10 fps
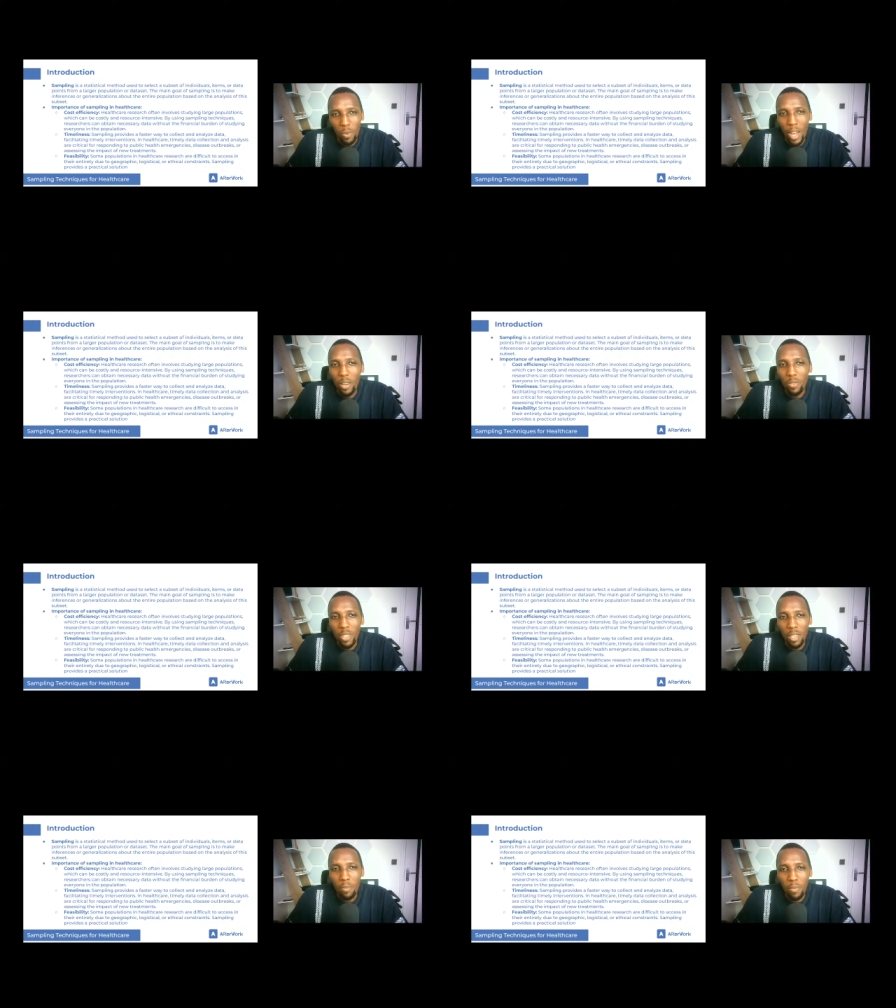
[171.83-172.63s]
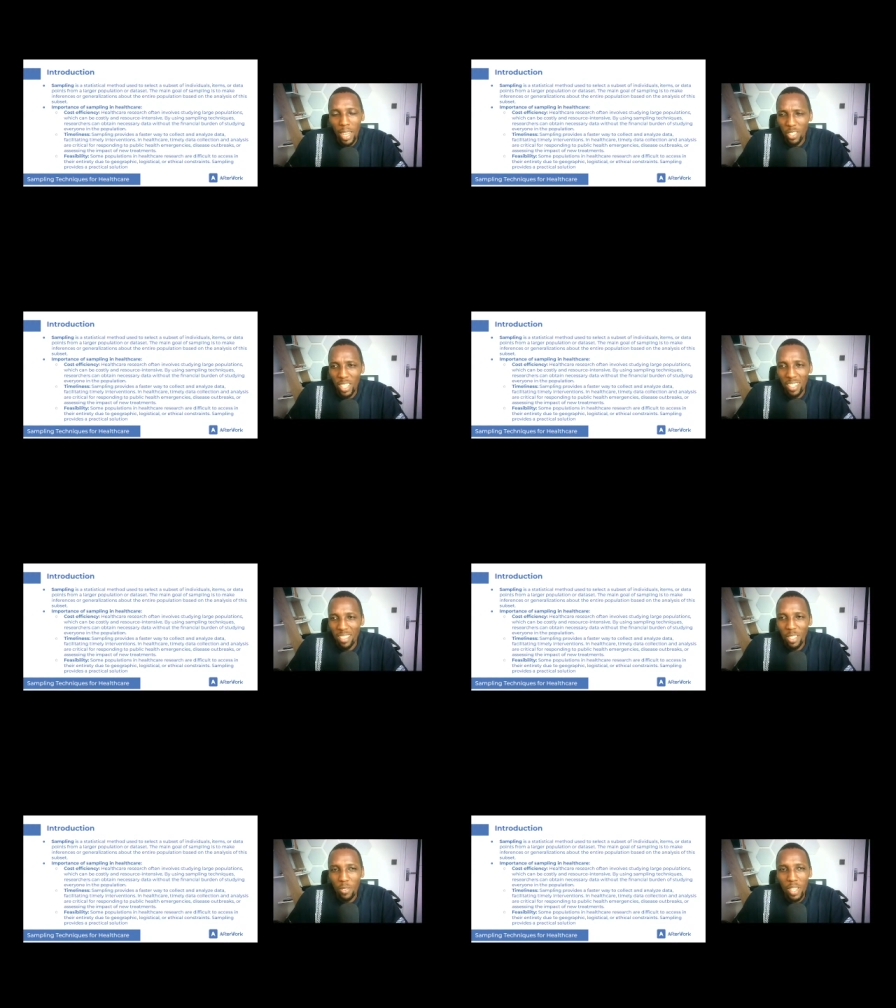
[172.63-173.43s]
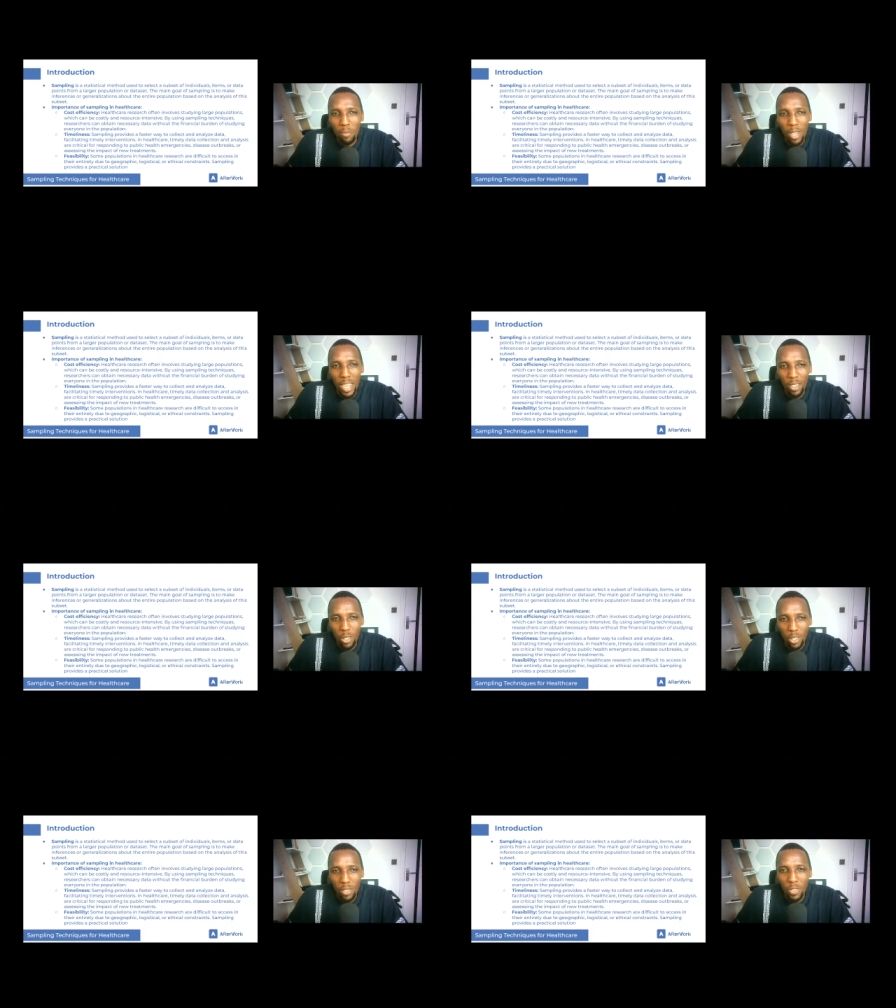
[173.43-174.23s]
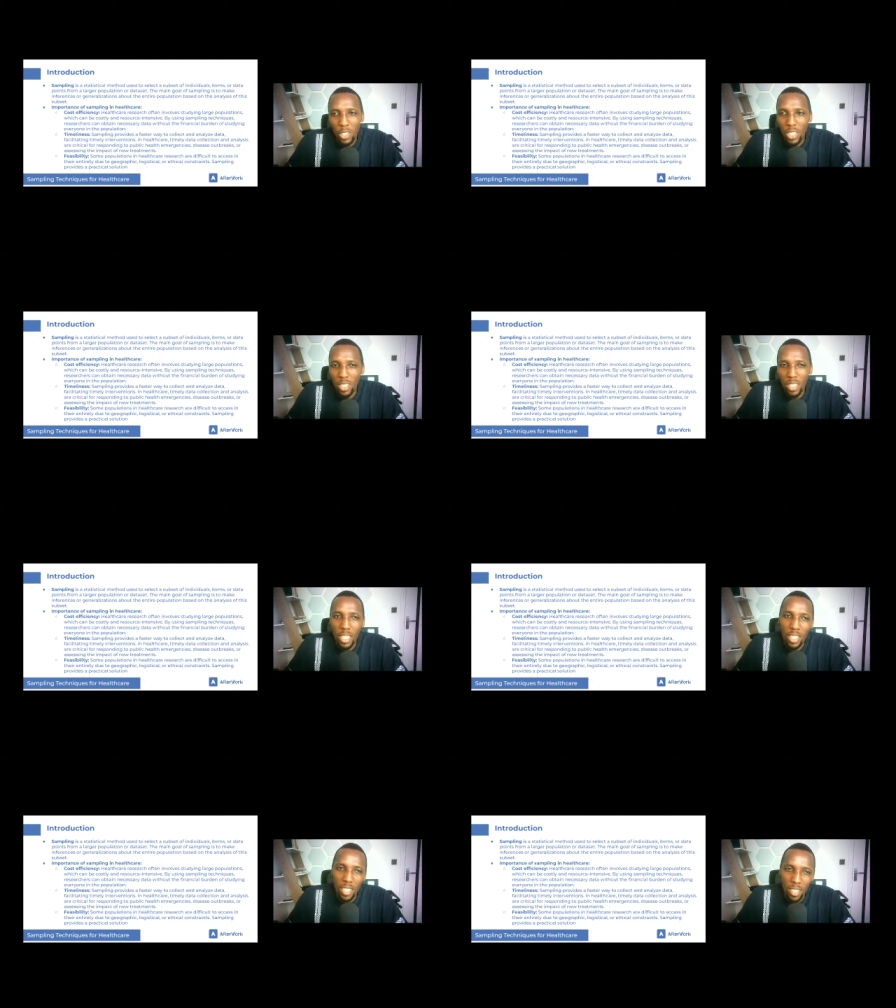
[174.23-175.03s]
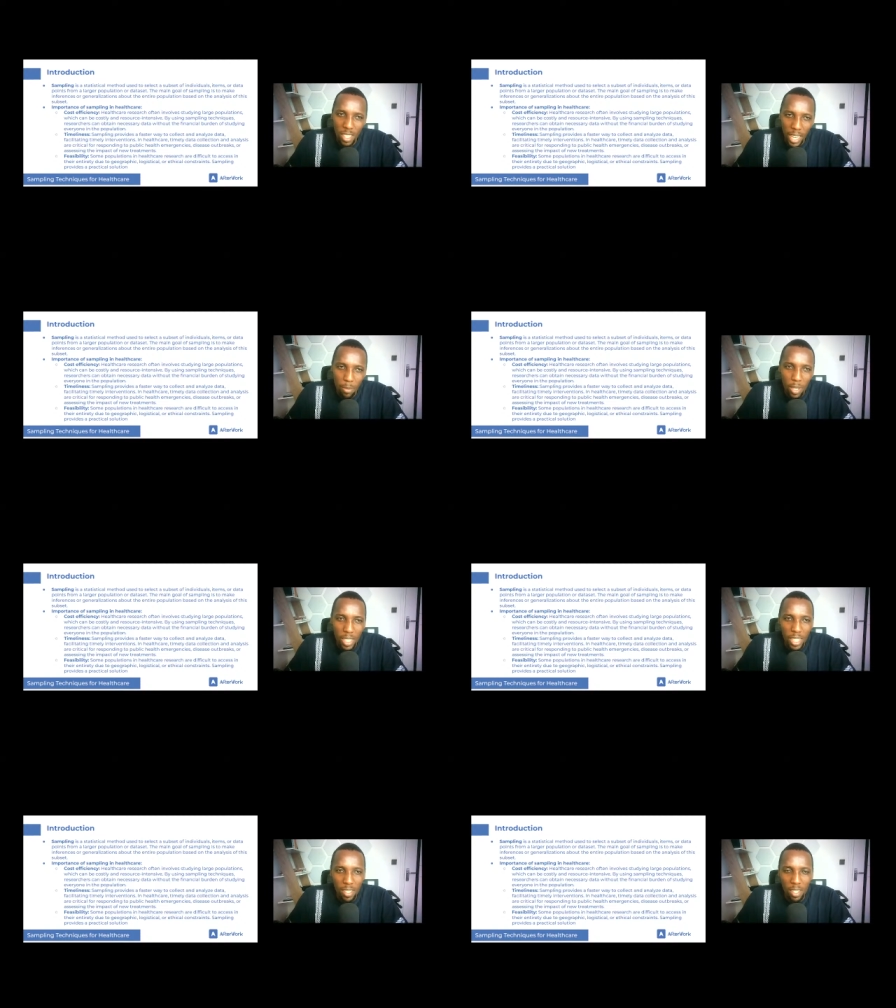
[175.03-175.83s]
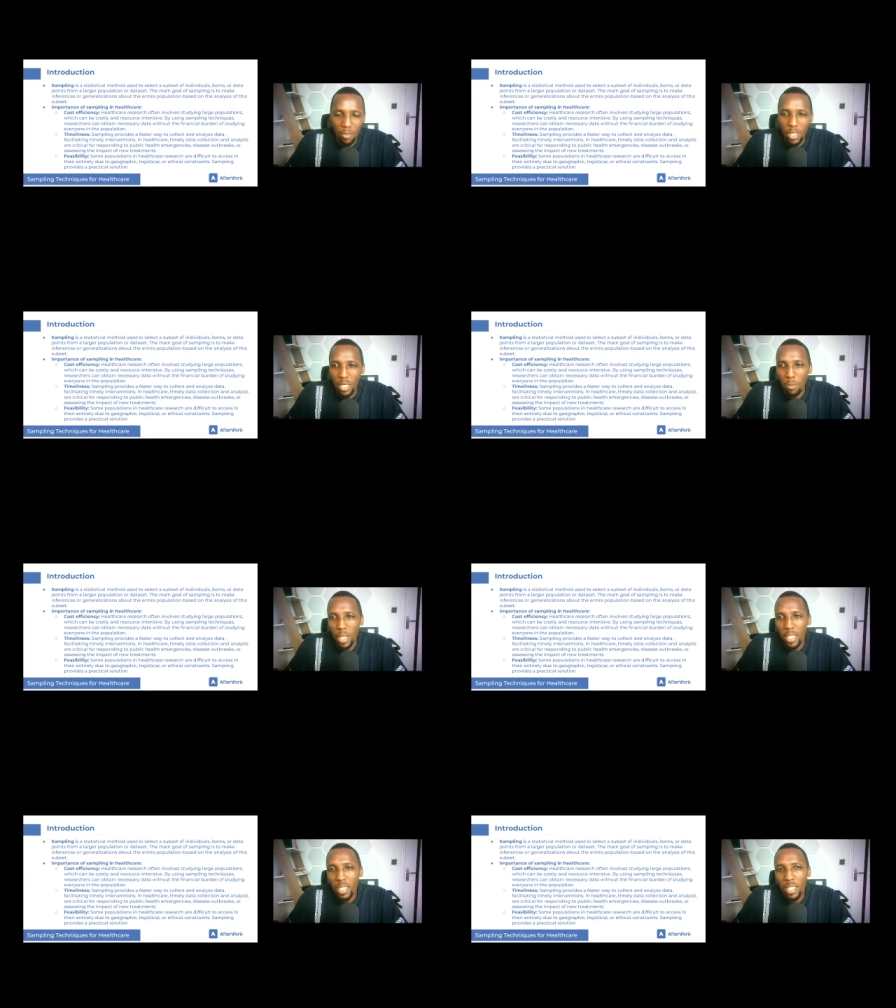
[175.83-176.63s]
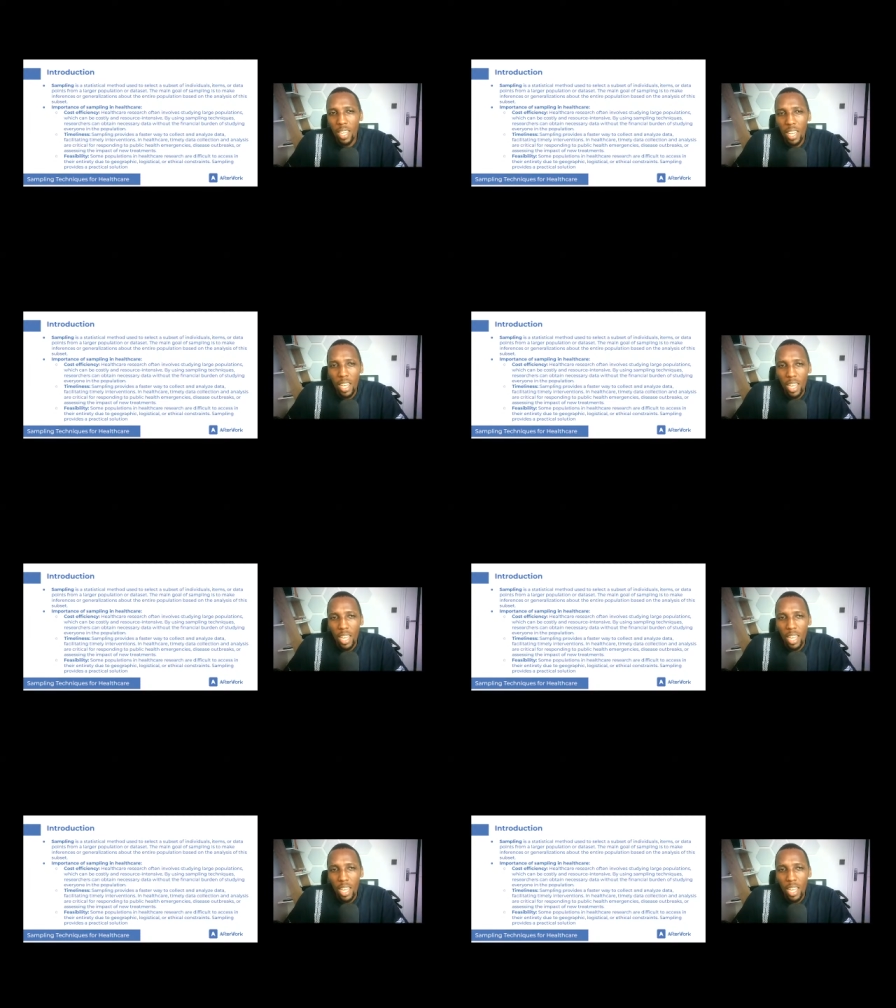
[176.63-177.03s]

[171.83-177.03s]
one of them, actually three of them, are cost efficiency, then there's timeliness and feasibility.